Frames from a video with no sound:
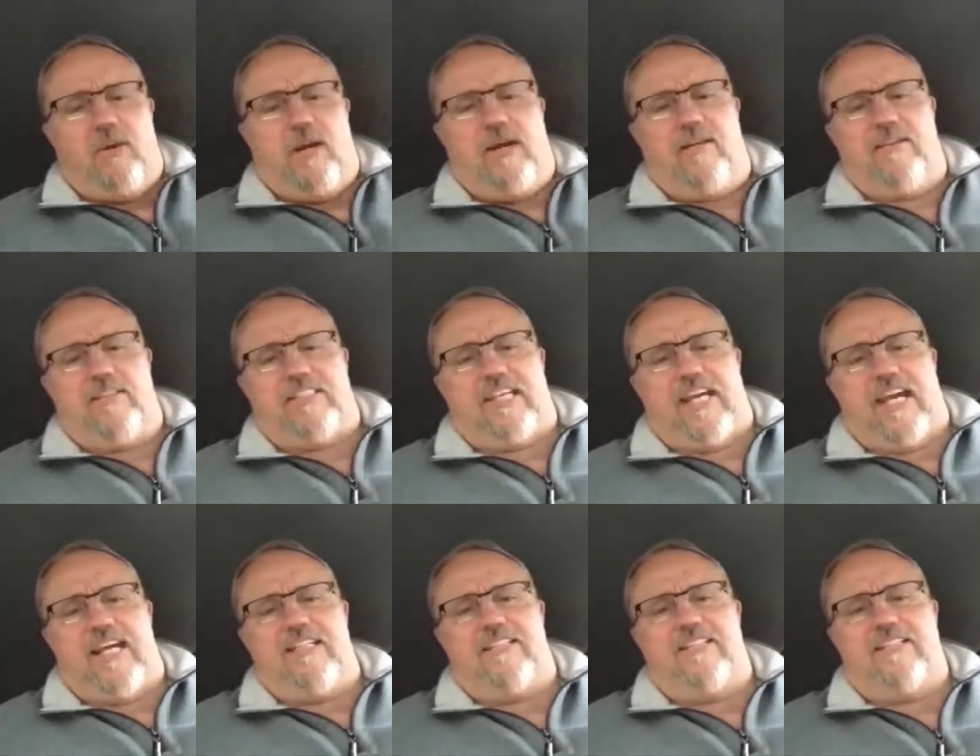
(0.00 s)
Well,
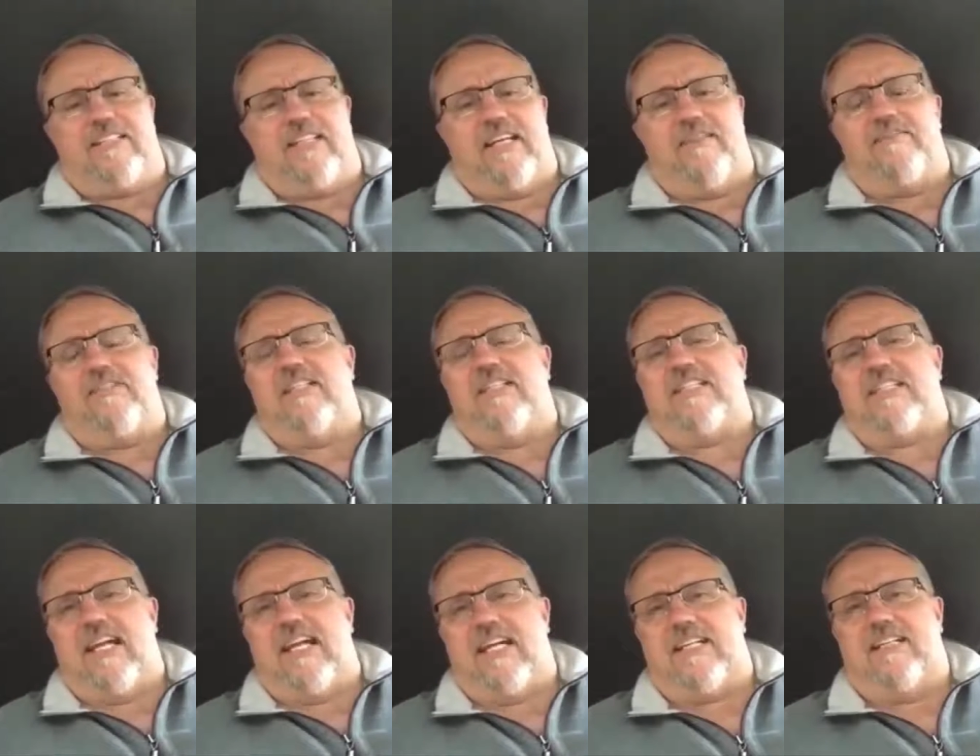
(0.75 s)
scientists have
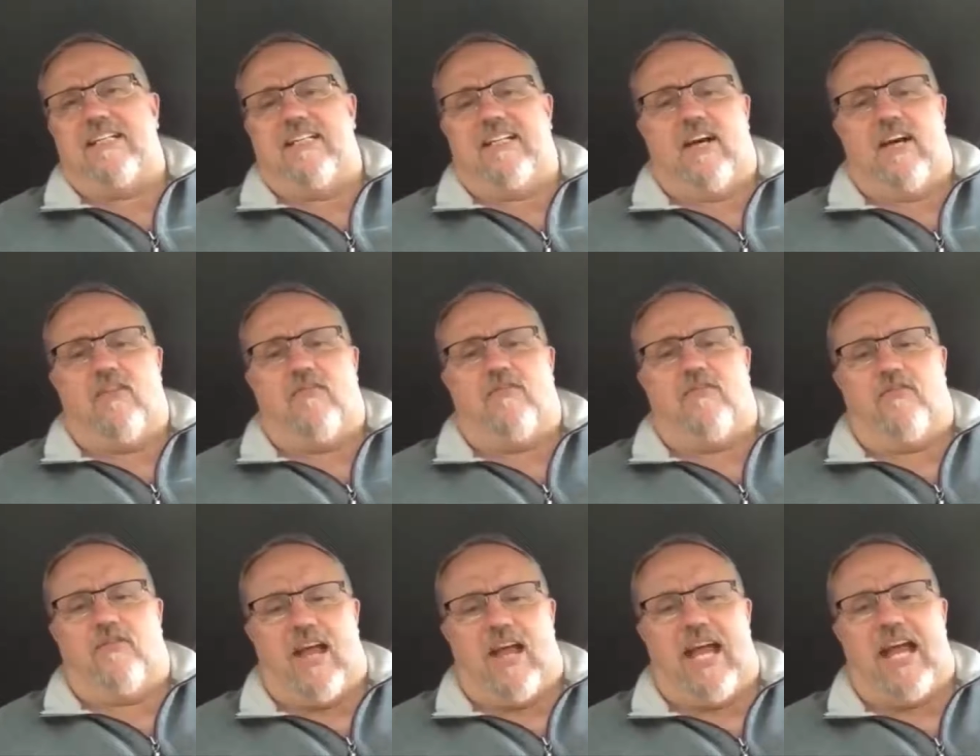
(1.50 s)
detected a
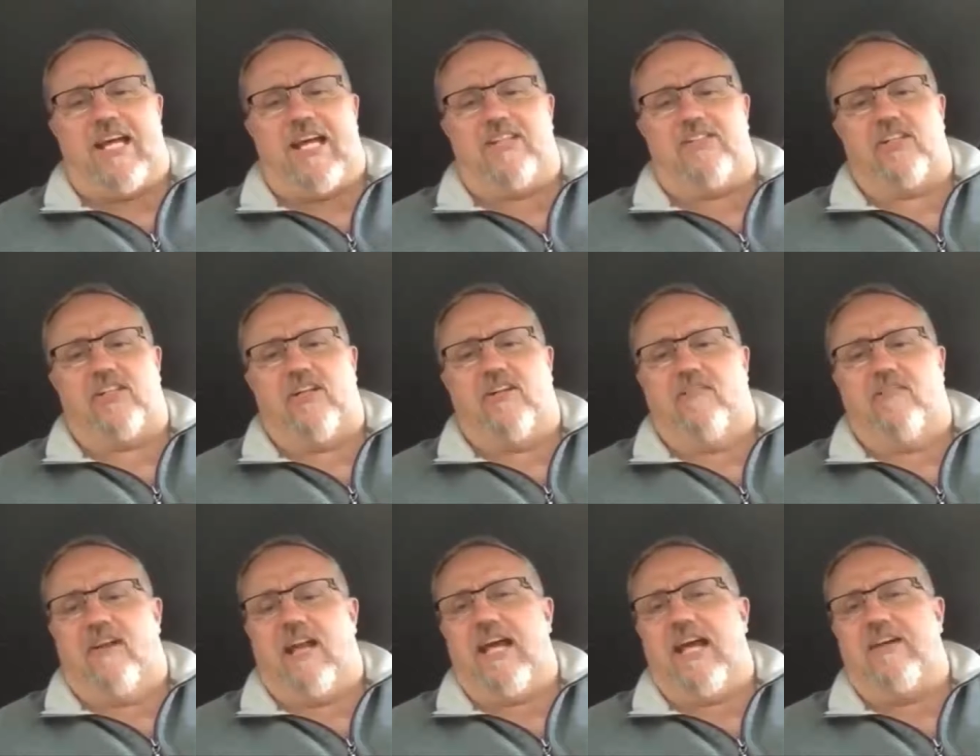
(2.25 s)
flash
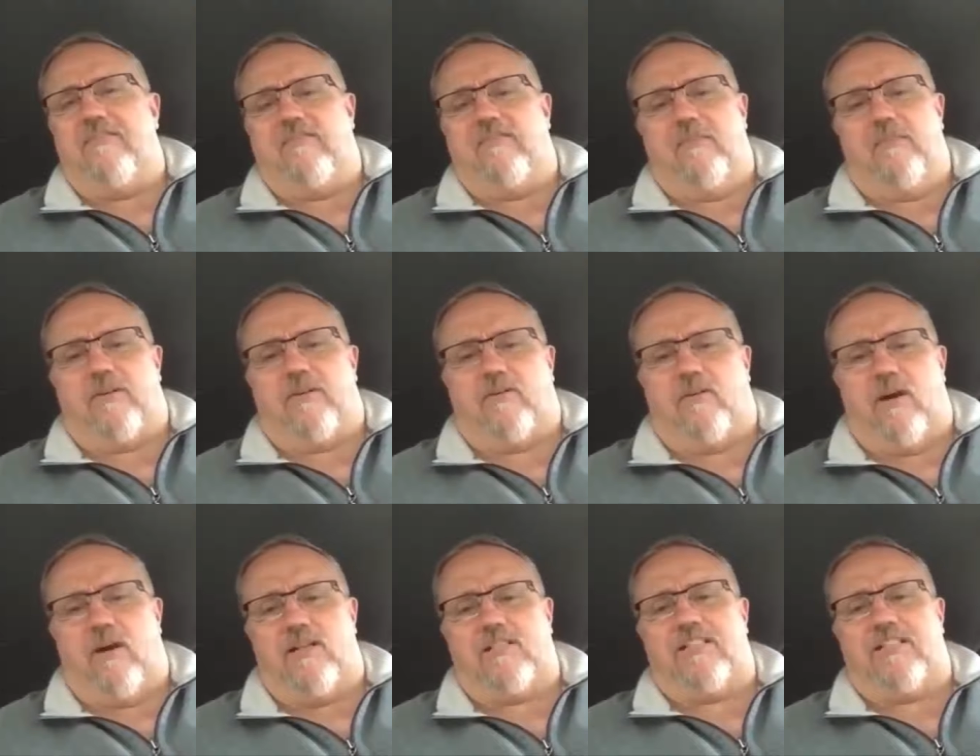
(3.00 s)
of light from
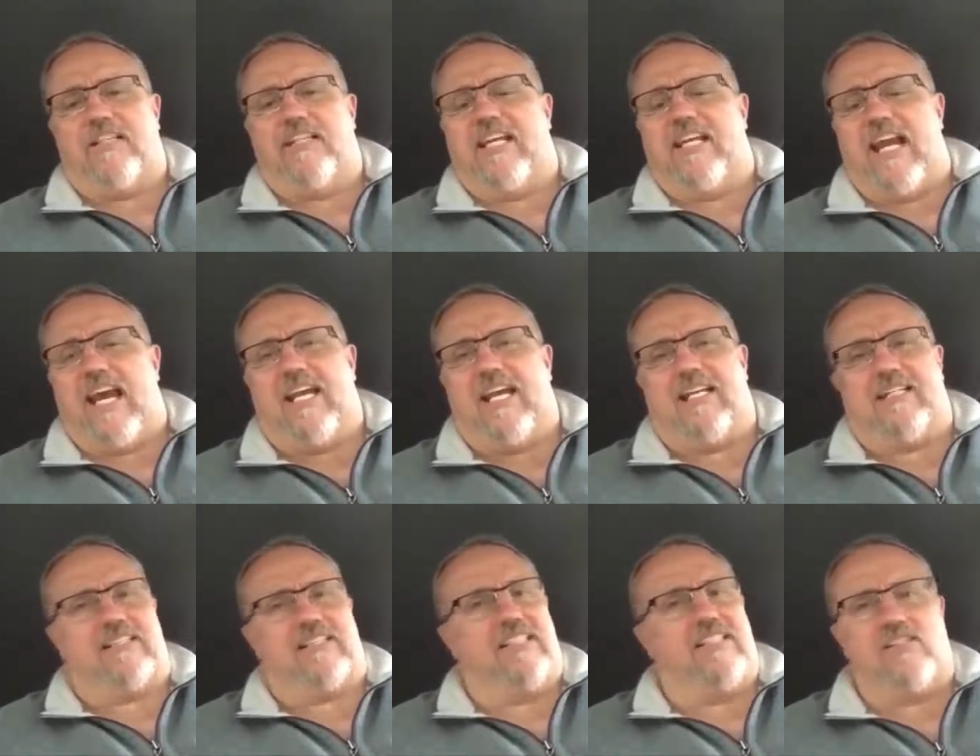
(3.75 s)
across the
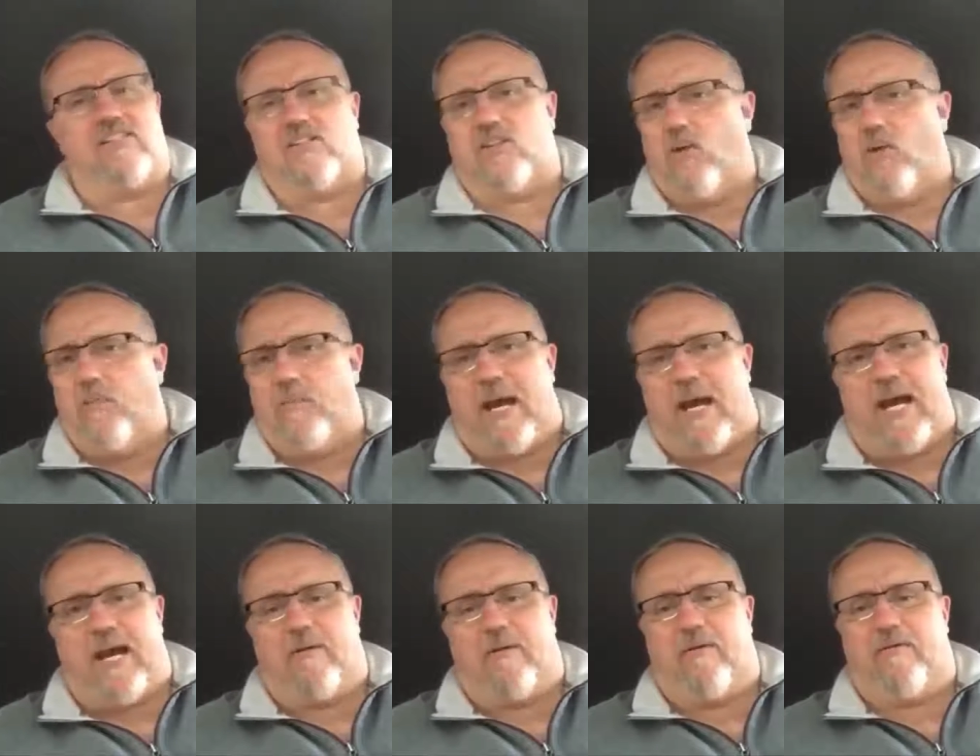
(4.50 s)
galaxy so
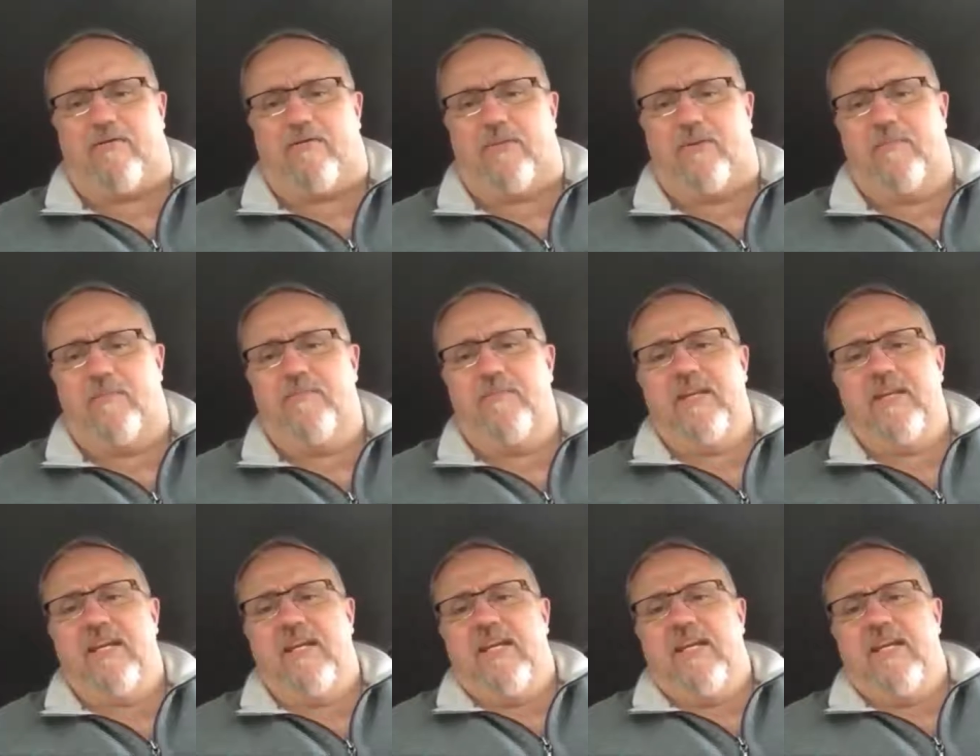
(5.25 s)
powerful